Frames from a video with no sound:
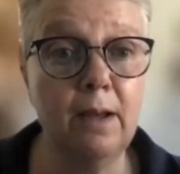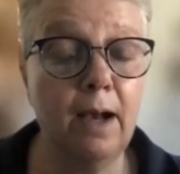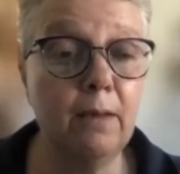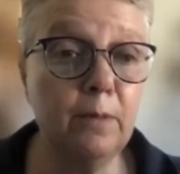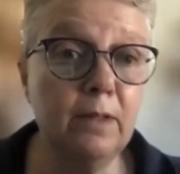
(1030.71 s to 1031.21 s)

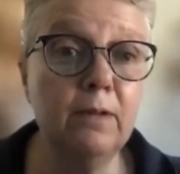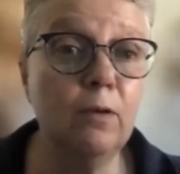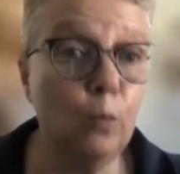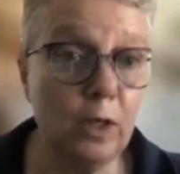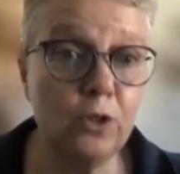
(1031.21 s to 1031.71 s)
I mean,
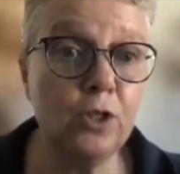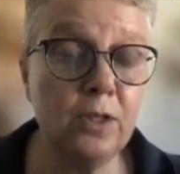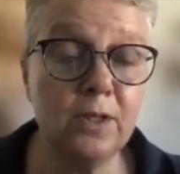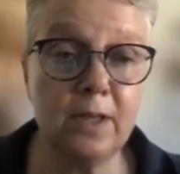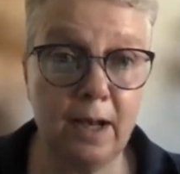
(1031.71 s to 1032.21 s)

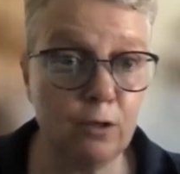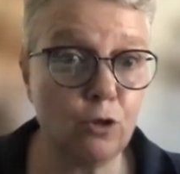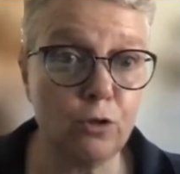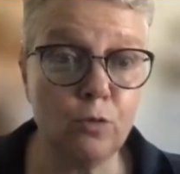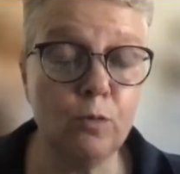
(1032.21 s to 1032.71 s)
wages
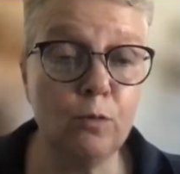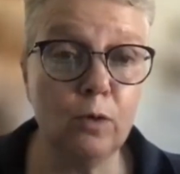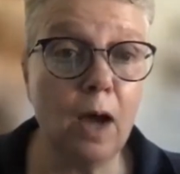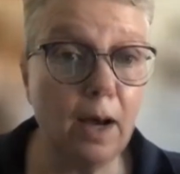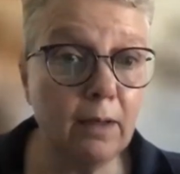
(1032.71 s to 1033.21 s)
adjust with a
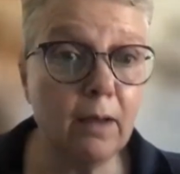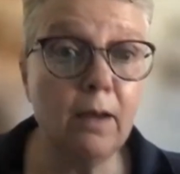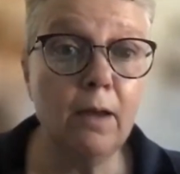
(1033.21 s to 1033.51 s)
lag.